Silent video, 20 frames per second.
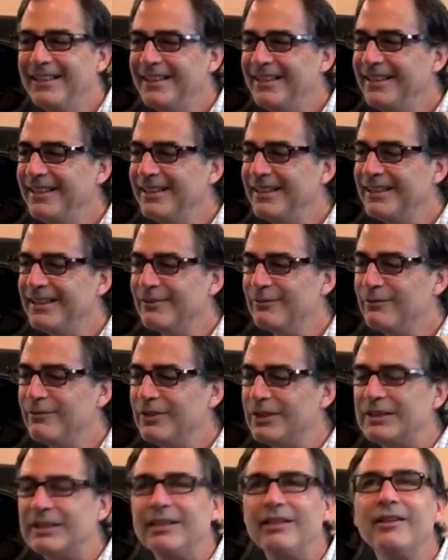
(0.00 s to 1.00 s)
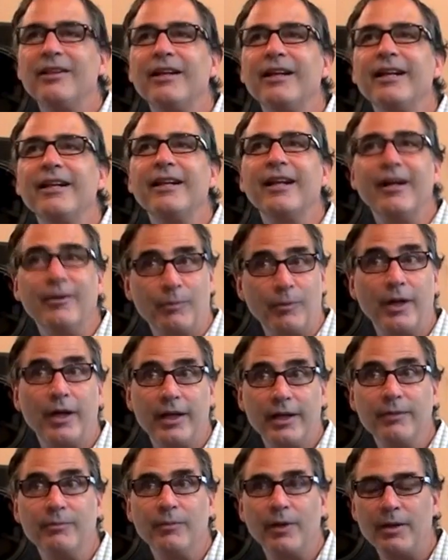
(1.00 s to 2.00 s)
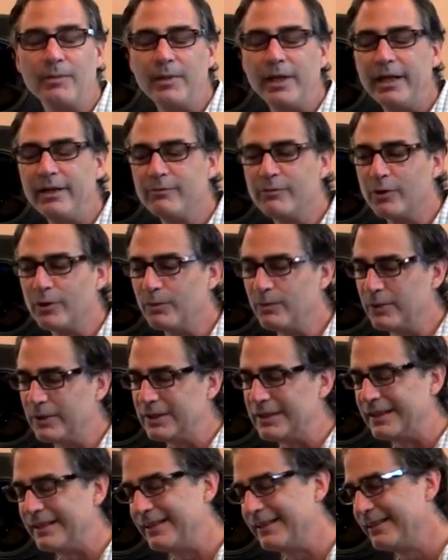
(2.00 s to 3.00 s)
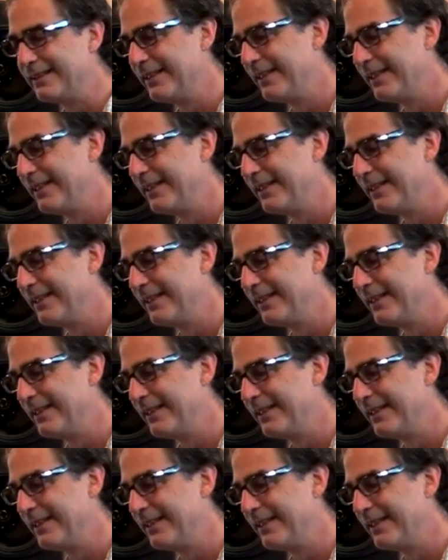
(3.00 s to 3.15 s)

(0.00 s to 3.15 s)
in the facility that my main room was in,